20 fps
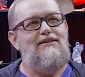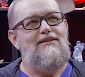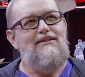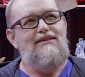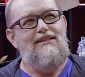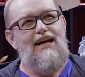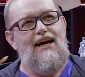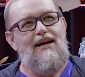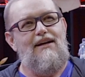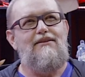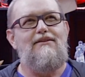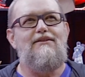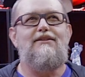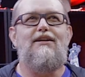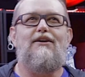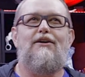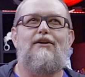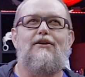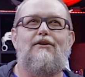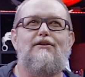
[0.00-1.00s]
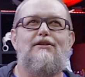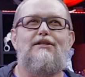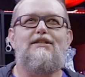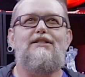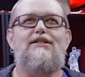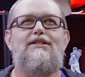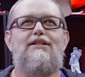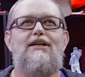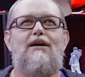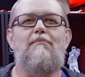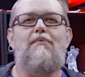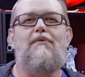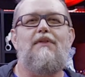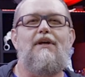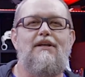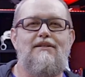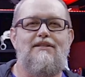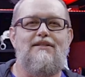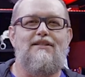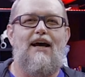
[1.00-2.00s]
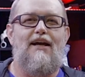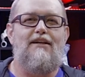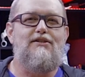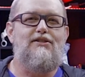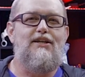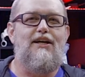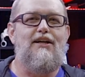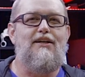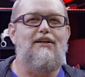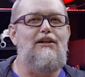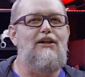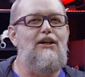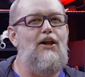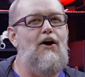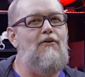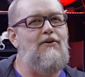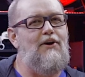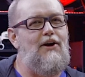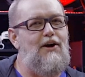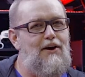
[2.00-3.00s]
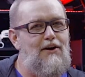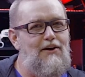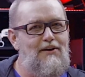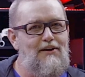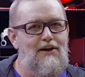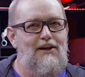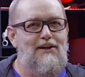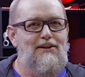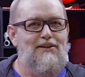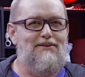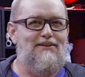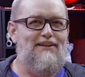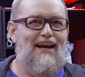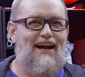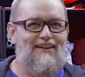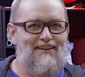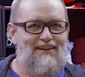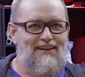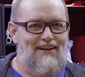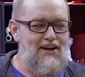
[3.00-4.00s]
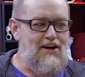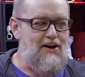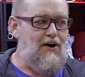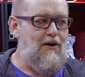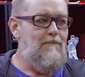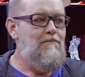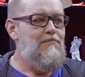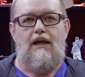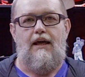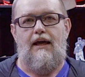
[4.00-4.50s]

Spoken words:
there are some things that take longer to get here.